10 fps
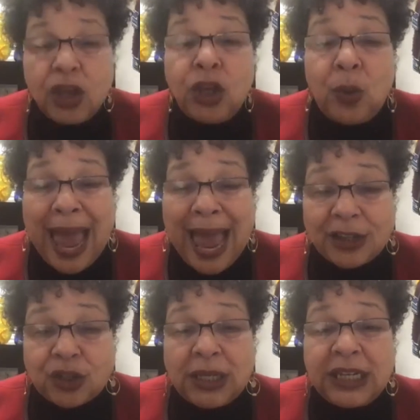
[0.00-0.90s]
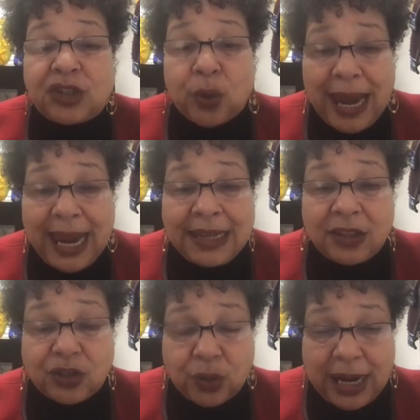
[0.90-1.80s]
you actually train
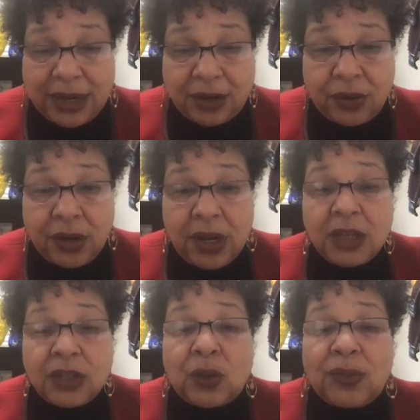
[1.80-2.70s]
the trainer so